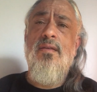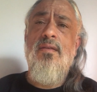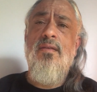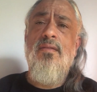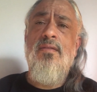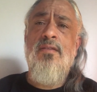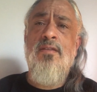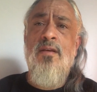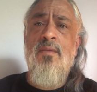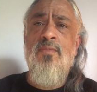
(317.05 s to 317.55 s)

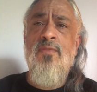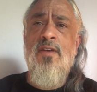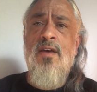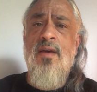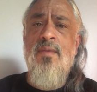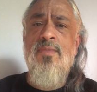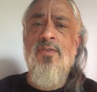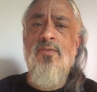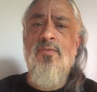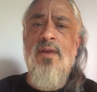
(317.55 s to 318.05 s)

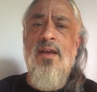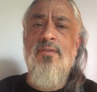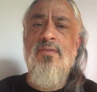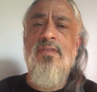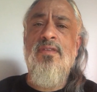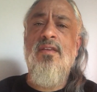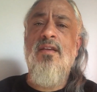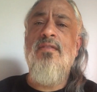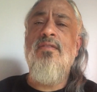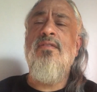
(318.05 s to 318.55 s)
Sometimes around
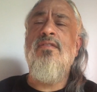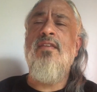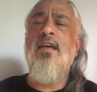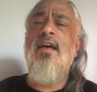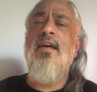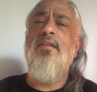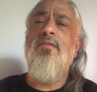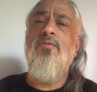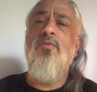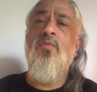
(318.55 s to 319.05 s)

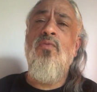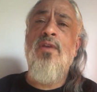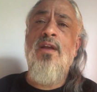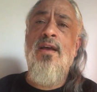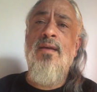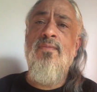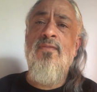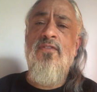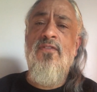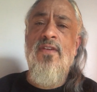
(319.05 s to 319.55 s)
sunset, when
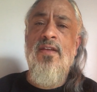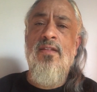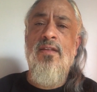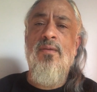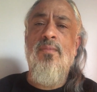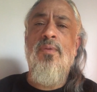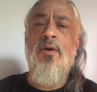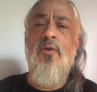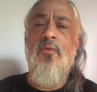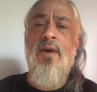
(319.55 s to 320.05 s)
I'm
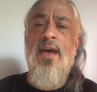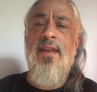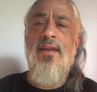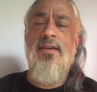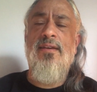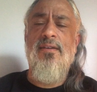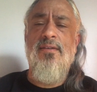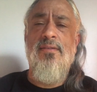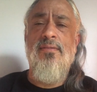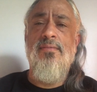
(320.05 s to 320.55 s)
feeling
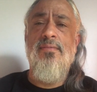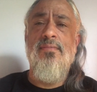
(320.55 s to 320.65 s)
poetic,